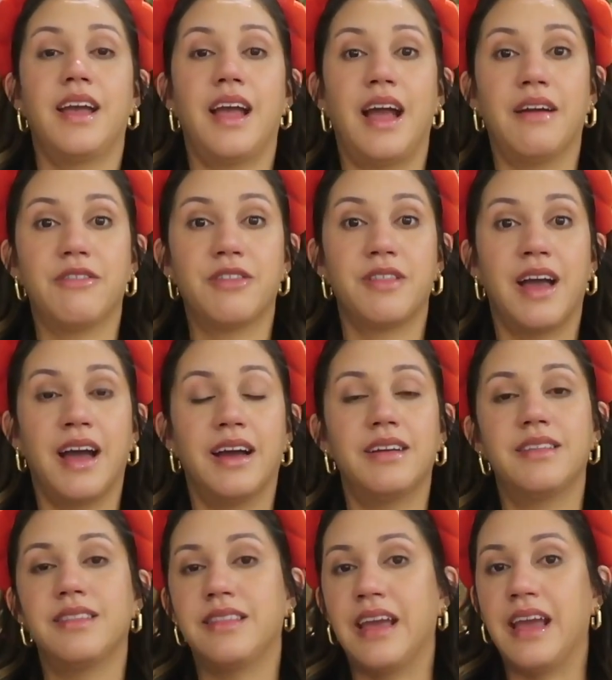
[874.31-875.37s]
After that,
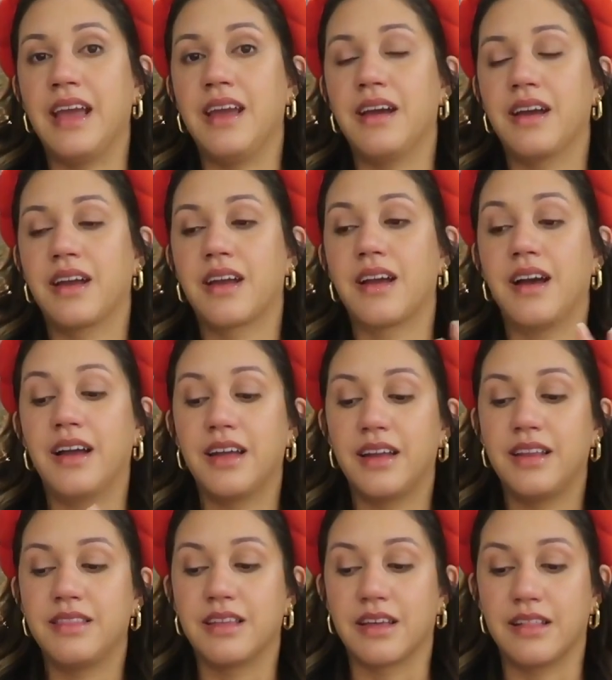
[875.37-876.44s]
they cut
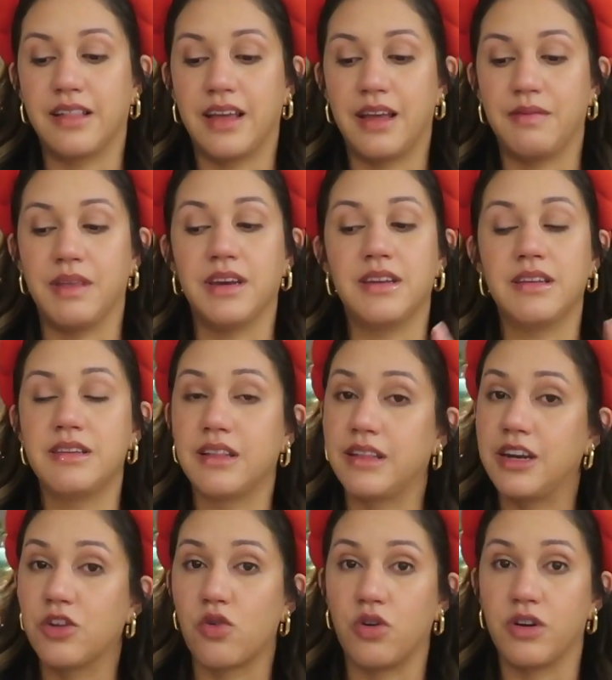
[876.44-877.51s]
the clamp. They did
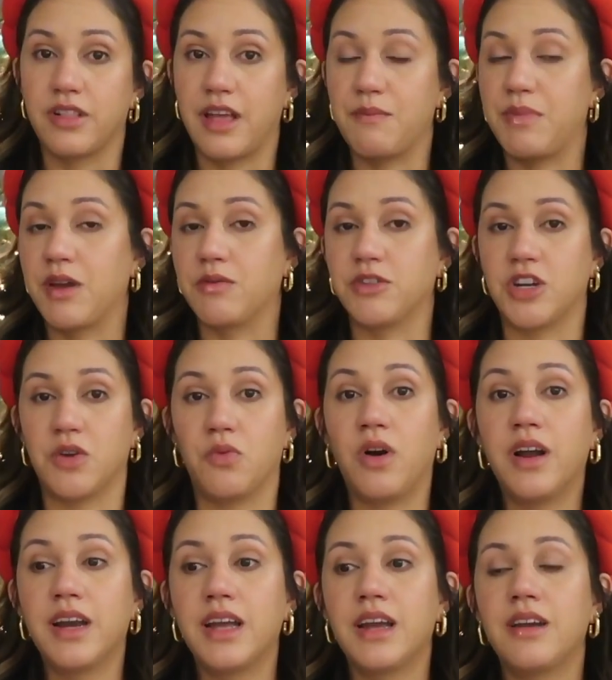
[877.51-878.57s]
delayed cord clamping, which I
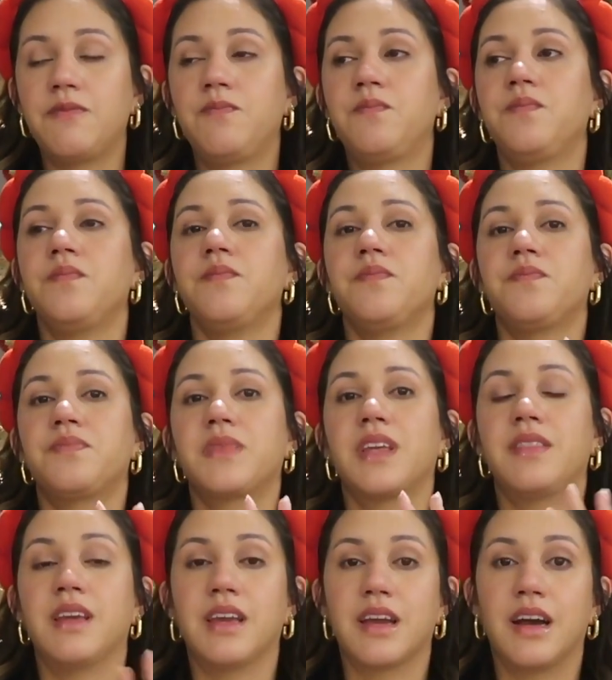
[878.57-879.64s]
wanted.
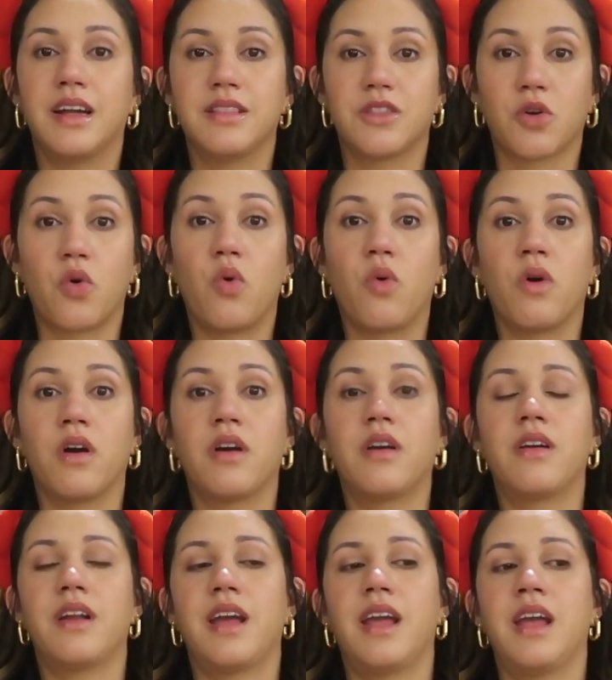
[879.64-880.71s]
They cut the
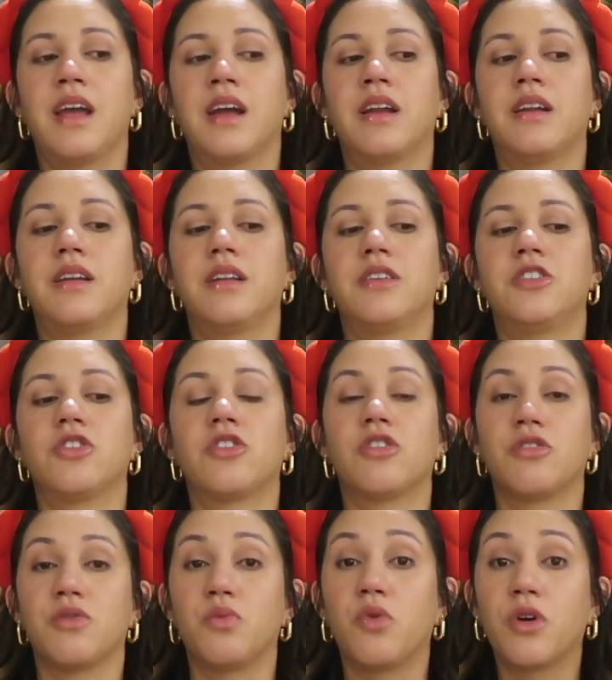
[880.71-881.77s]
cord and took her
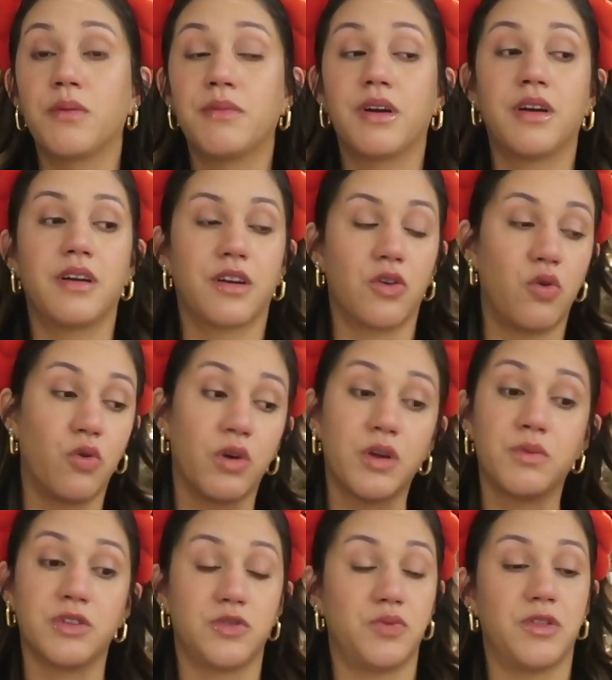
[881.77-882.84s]
to the warmer. Corey
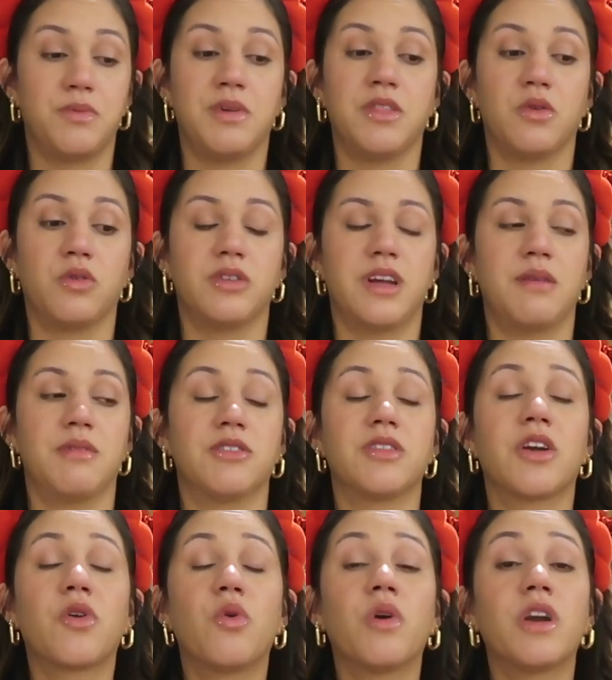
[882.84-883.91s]
was with me the whole time. I was
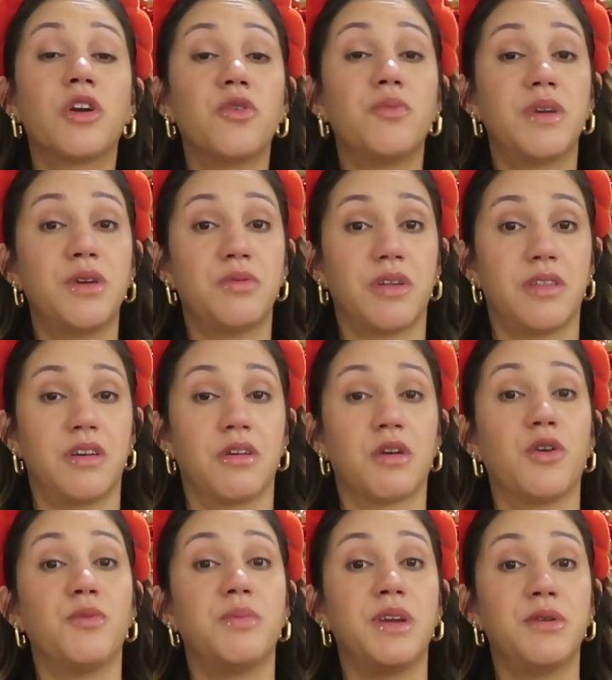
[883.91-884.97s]
like, Corey, go be with her.
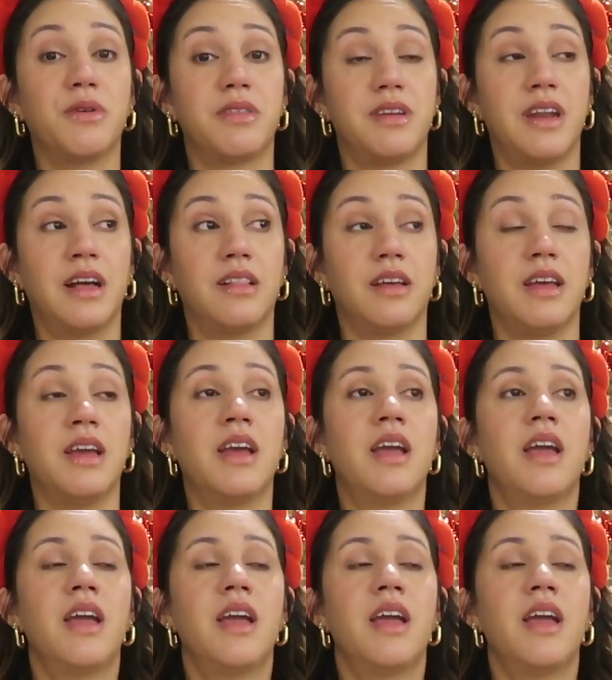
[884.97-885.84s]
Go be with Nellie.